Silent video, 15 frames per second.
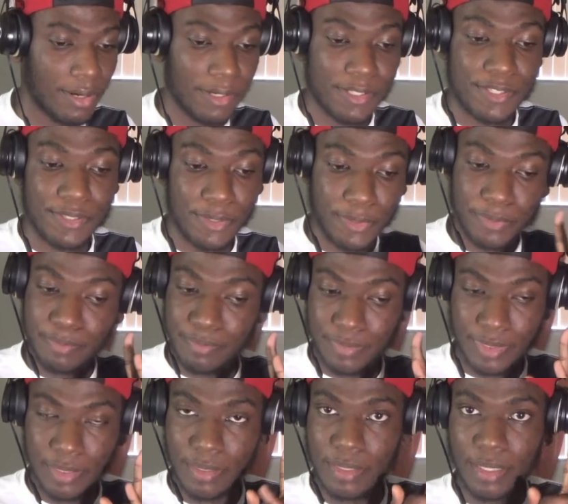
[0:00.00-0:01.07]
also
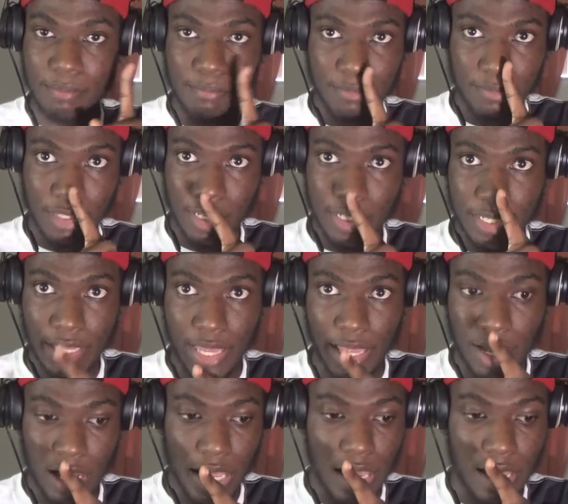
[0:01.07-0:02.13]

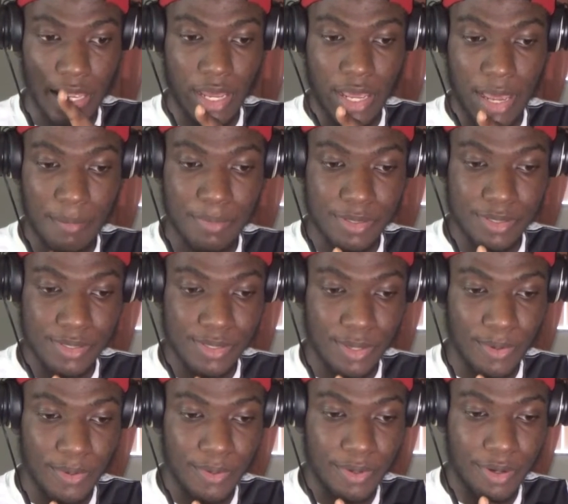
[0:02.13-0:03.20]
an uh,
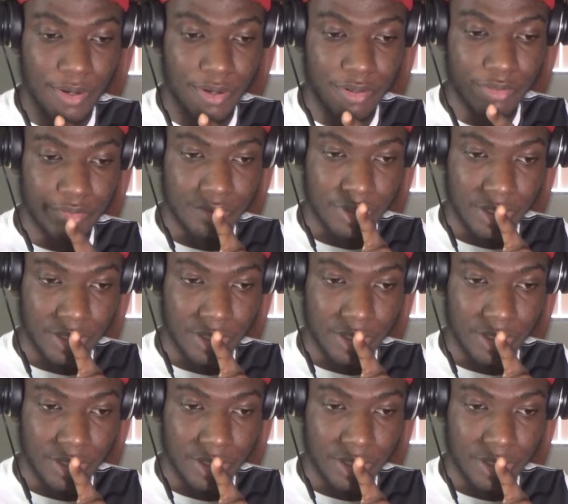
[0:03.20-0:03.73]
episode of